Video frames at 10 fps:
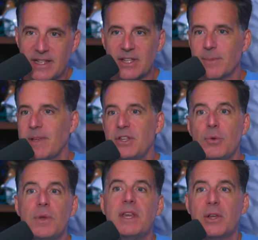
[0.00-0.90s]
doesn't mean
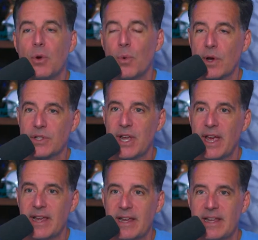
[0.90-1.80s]
you need to go wear a
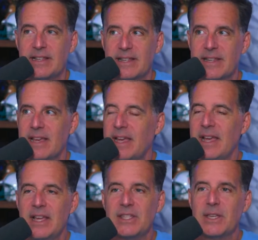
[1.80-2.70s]
jacket. It's,
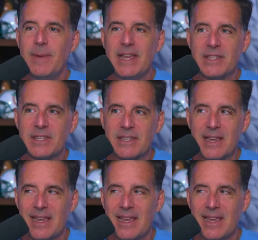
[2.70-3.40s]
to me, it's,